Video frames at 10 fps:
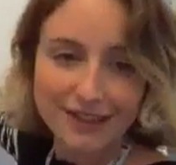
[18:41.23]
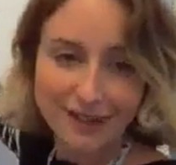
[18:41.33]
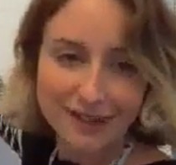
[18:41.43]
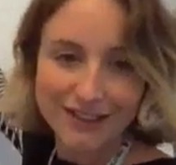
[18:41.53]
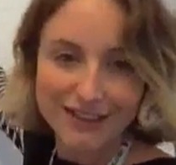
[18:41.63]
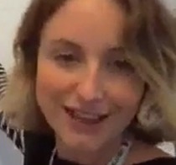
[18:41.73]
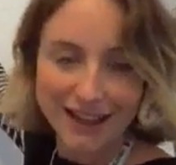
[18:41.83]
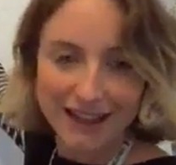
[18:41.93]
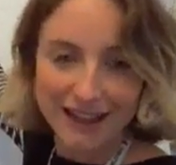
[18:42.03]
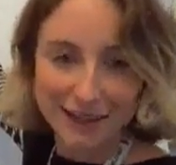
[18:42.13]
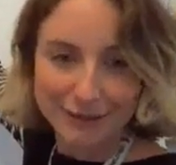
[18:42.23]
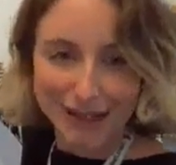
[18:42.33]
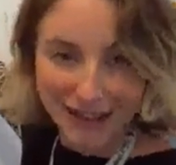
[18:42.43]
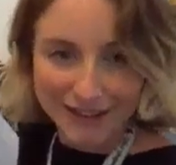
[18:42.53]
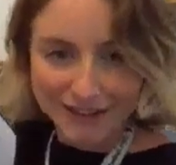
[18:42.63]
So I'll just get that a little bit
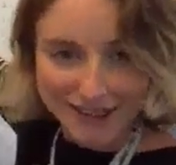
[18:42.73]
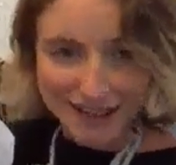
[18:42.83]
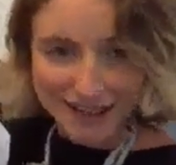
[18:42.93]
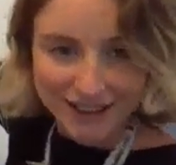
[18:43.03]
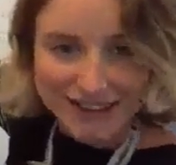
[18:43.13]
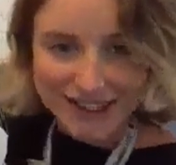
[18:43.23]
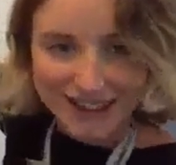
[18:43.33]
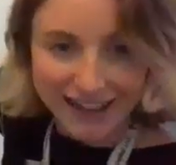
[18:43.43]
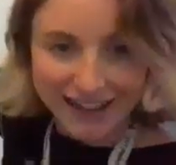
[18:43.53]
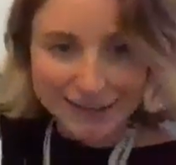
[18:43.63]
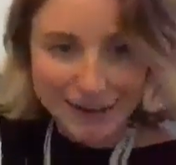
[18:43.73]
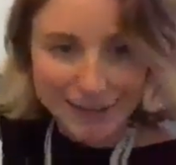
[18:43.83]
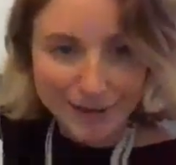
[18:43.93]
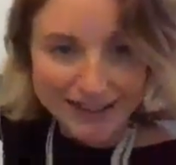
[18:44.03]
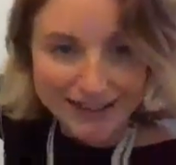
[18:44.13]
closer so you can see that a little bit
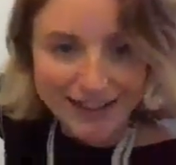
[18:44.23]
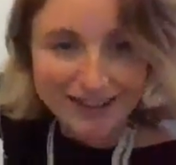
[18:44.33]
better.